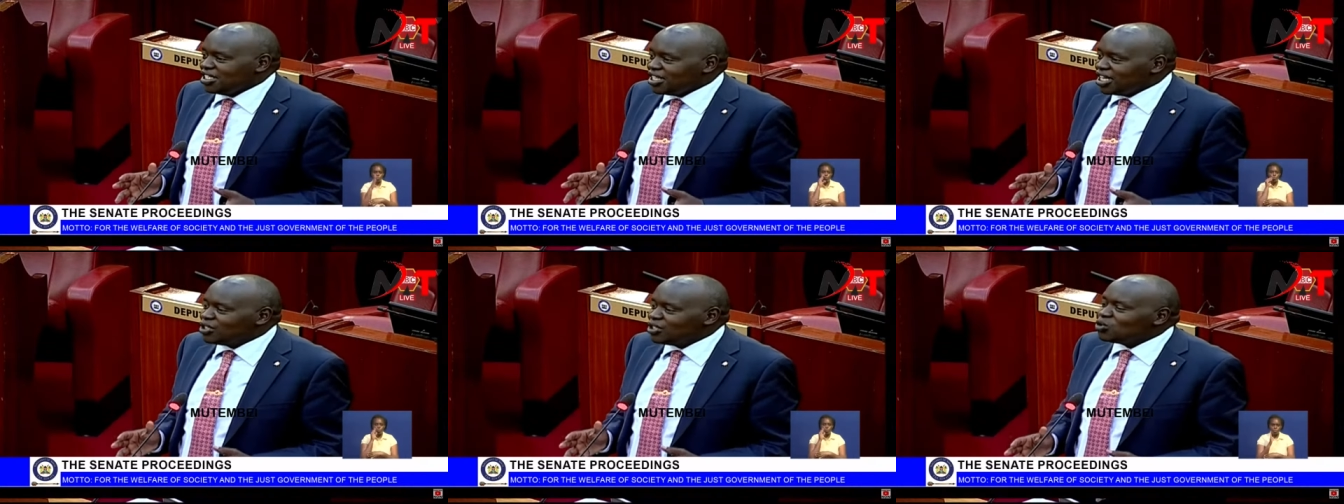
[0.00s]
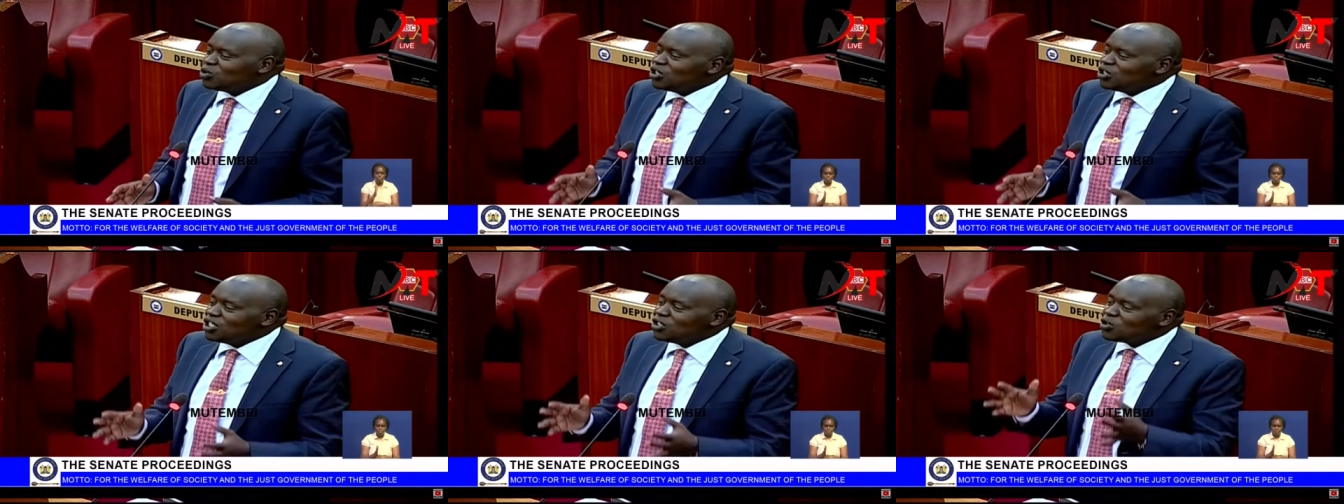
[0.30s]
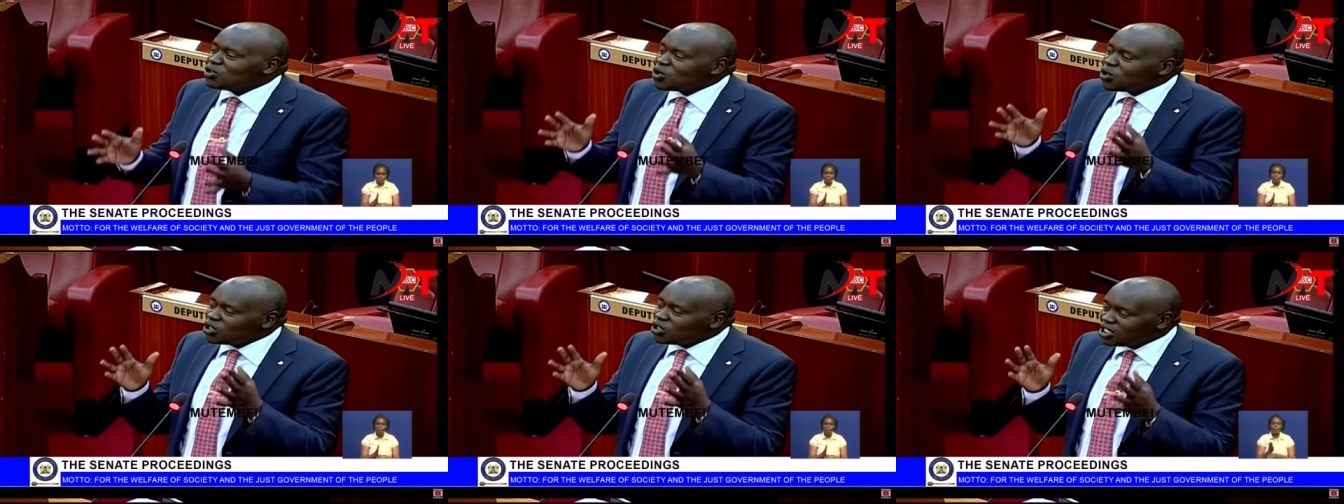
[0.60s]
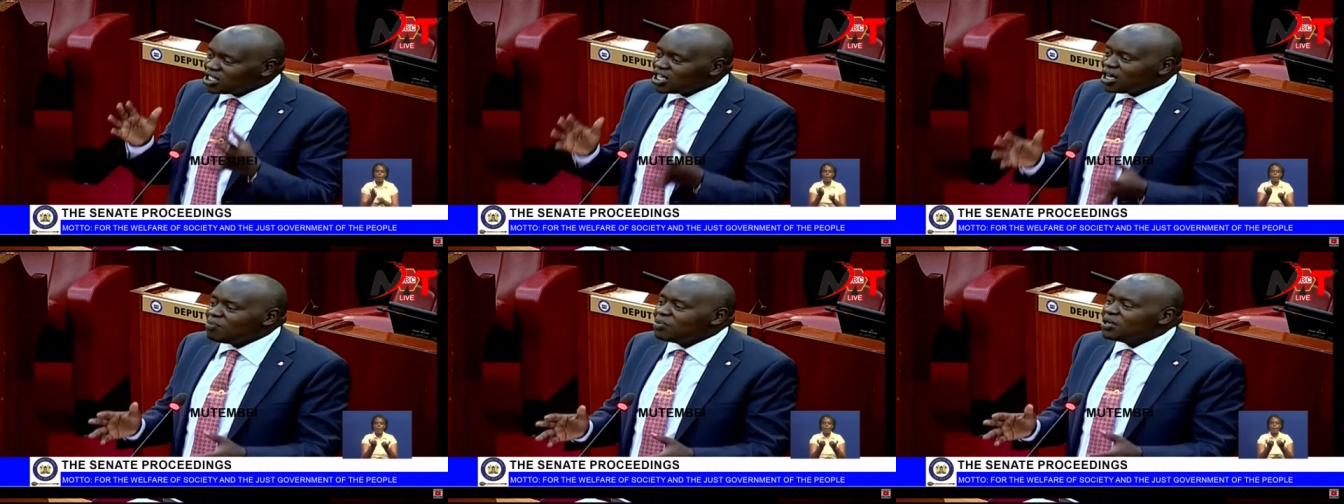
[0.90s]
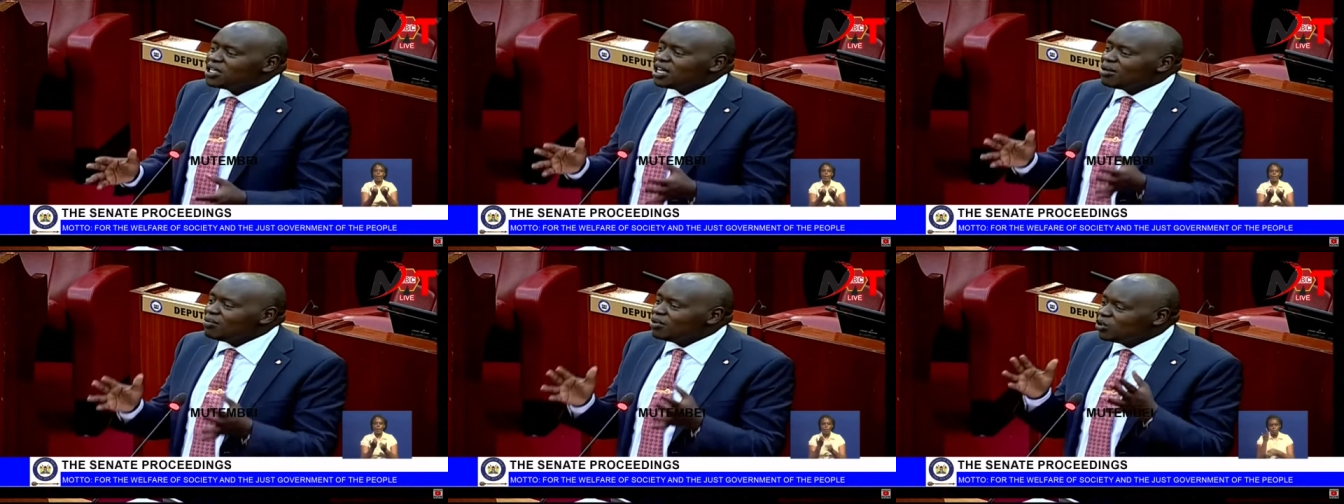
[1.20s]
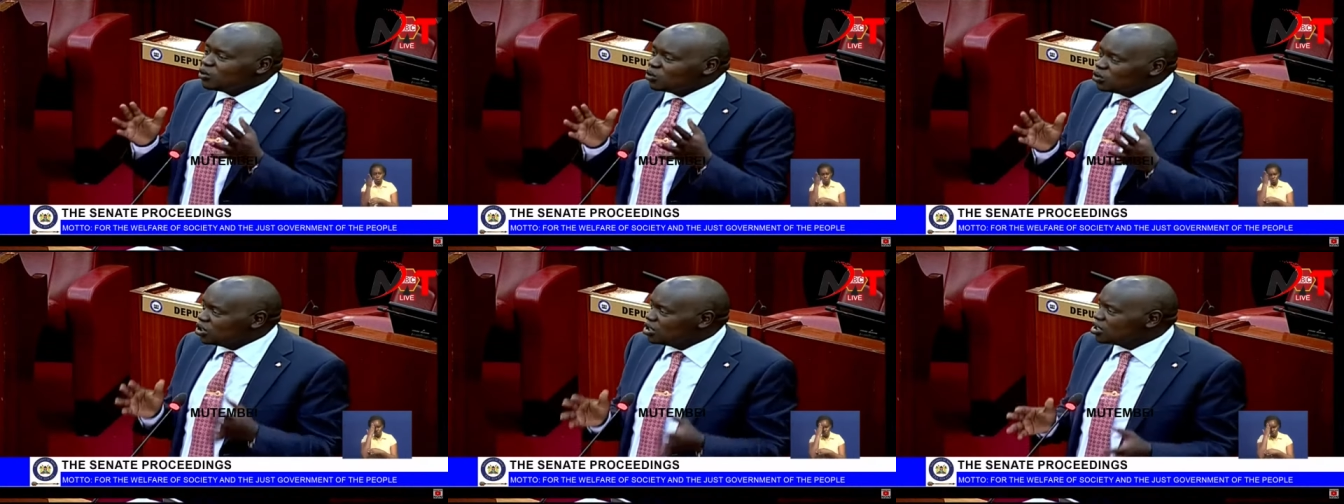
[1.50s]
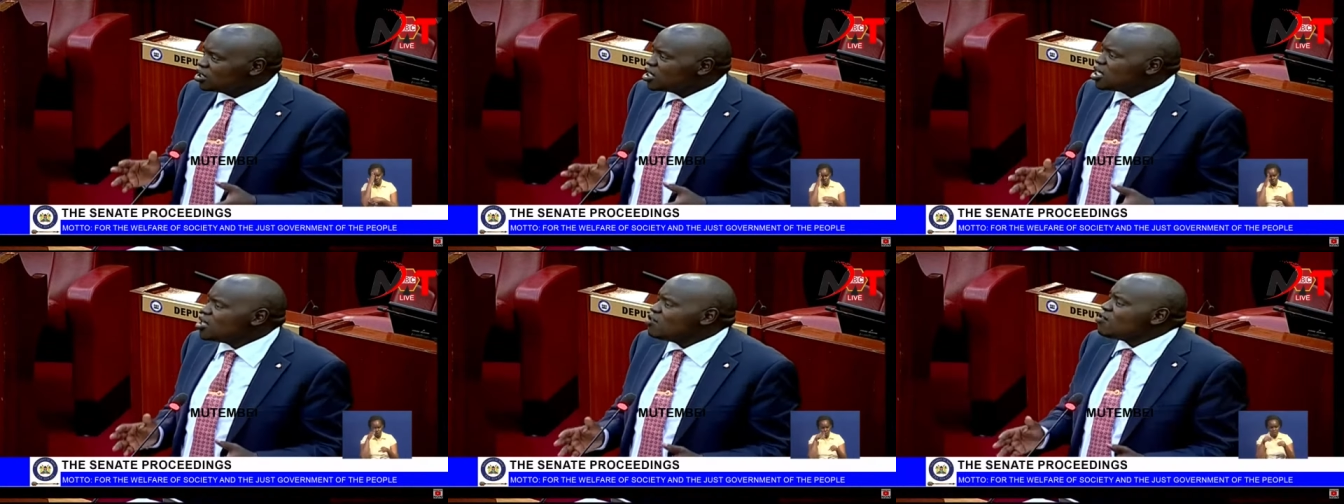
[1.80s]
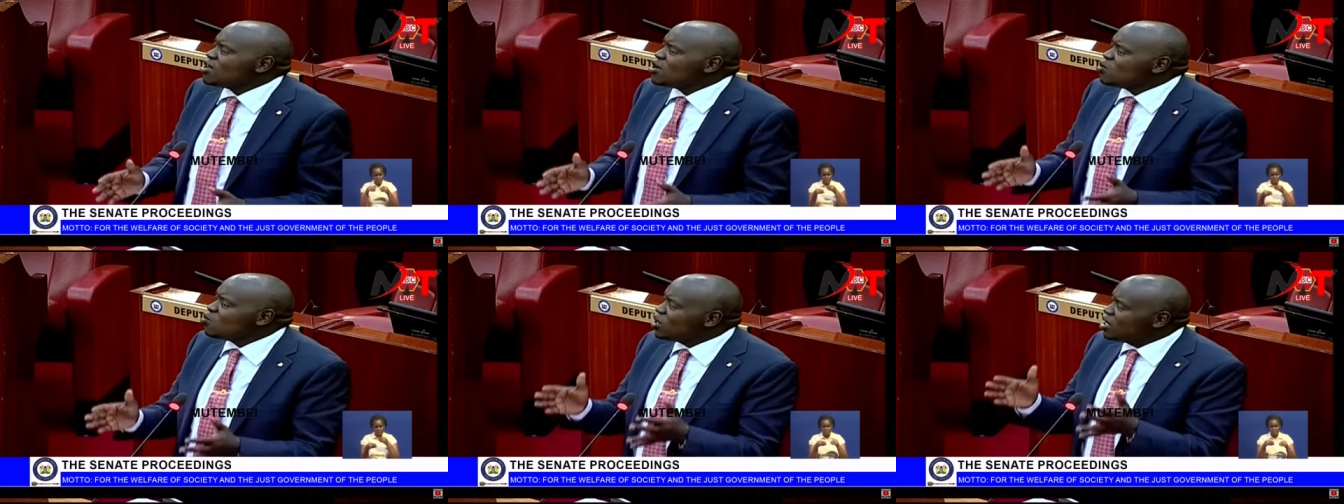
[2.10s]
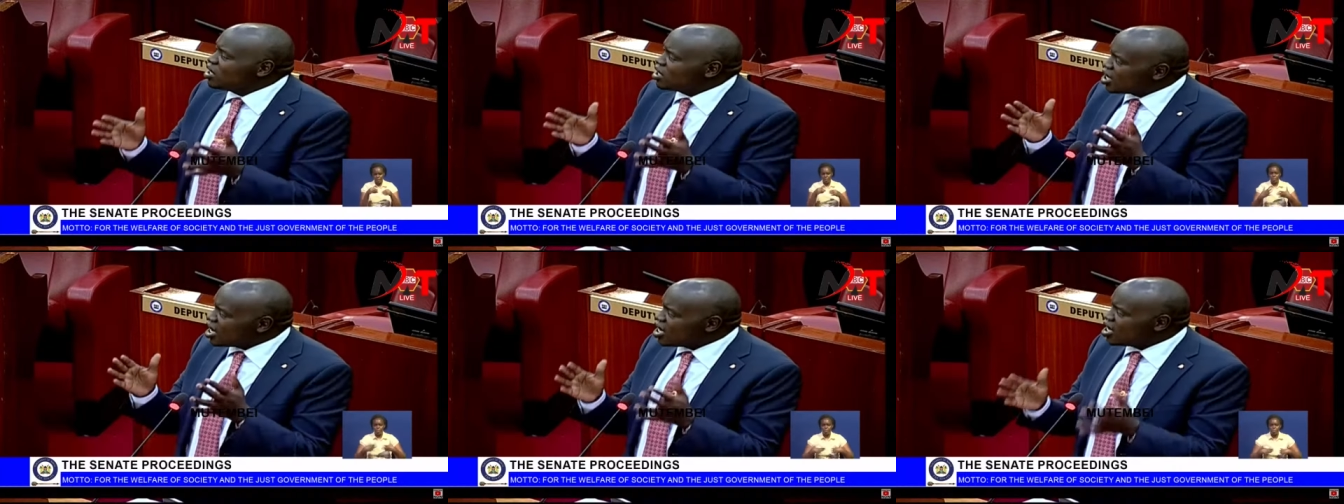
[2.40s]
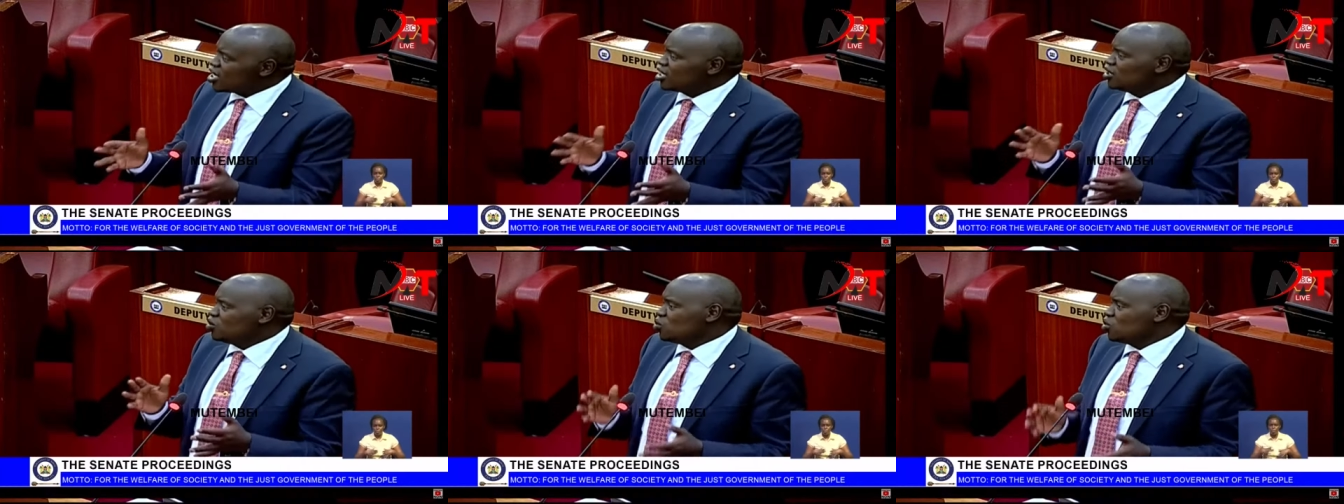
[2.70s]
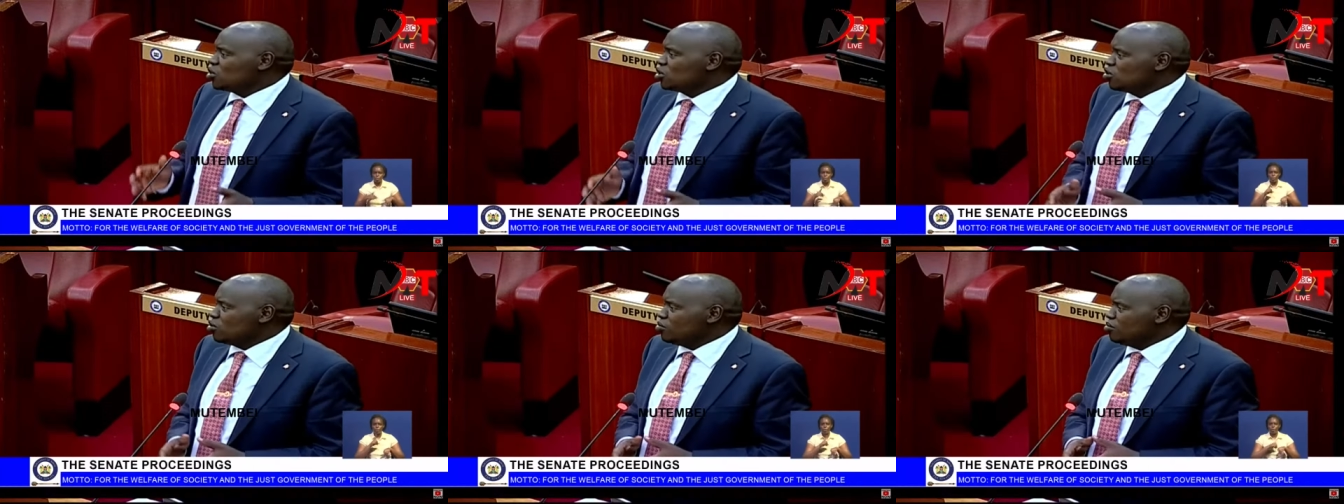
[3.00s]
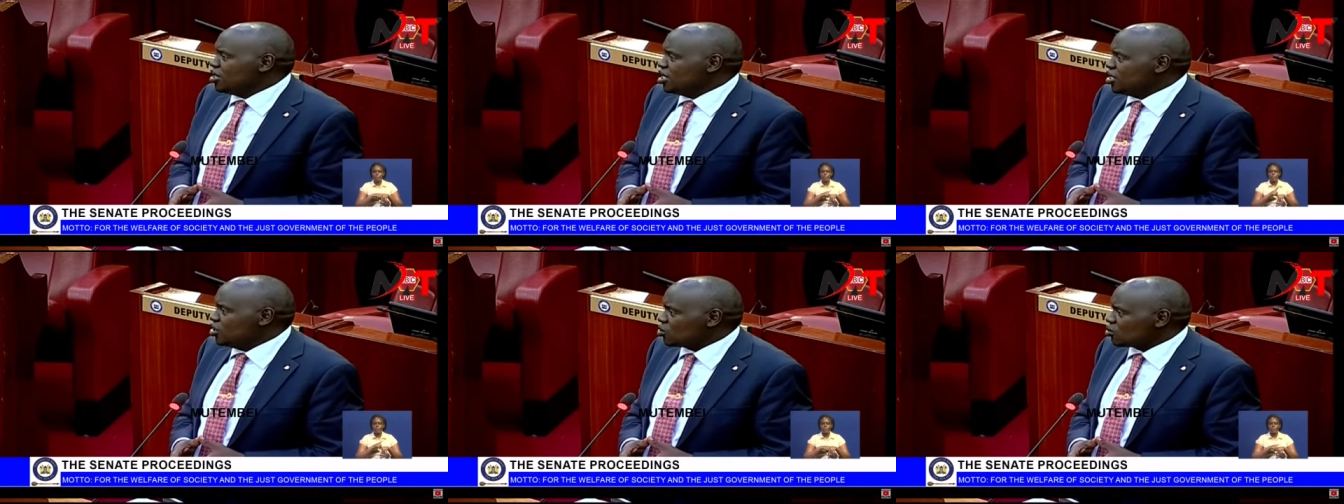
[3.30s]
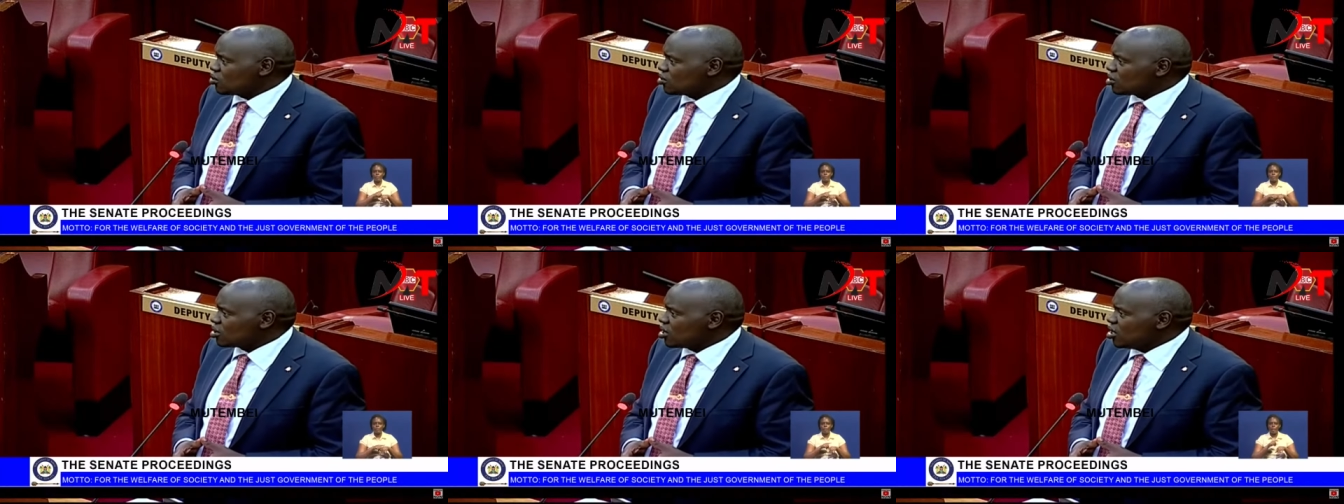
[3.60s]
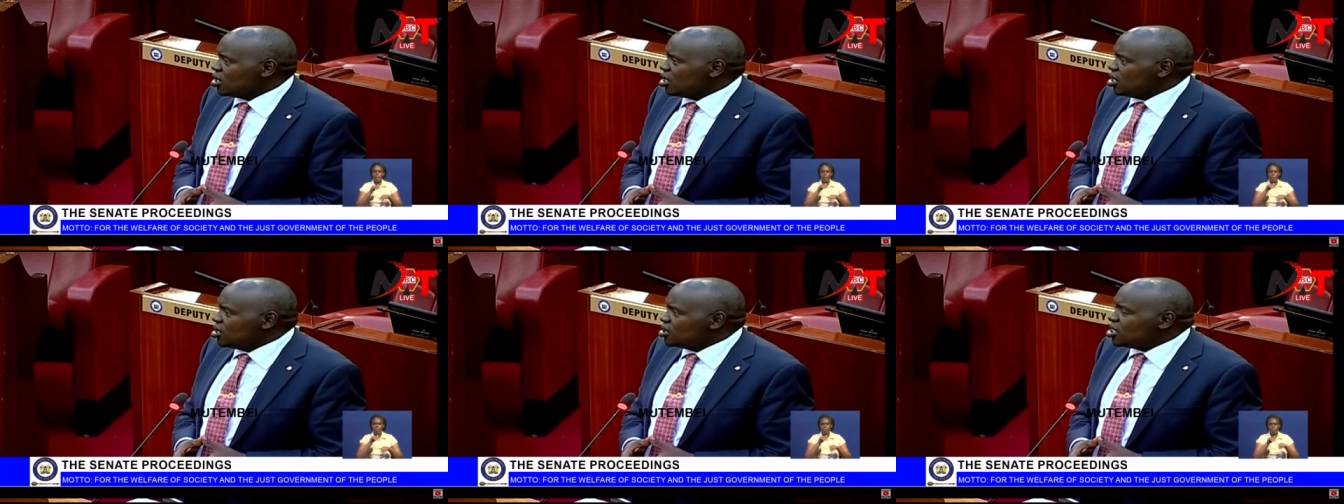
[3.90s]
that you need to consider PWDs even when running during nominations.